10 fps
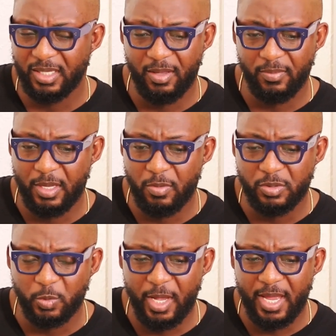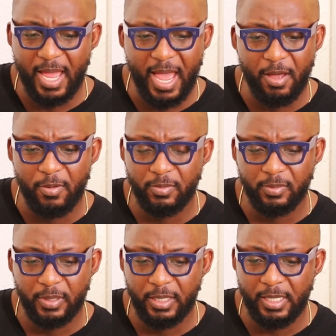it was weird how
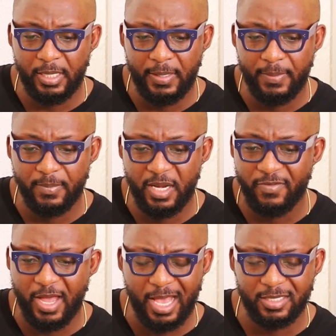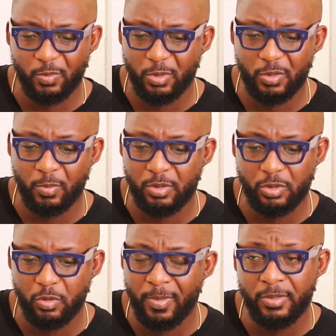he never asked what you want to
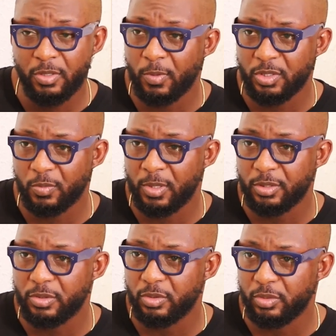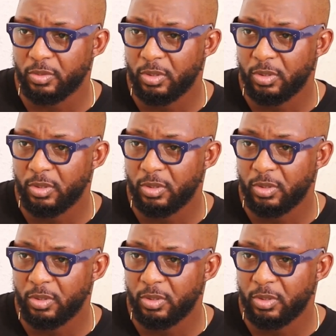do but knew what you wanted to do.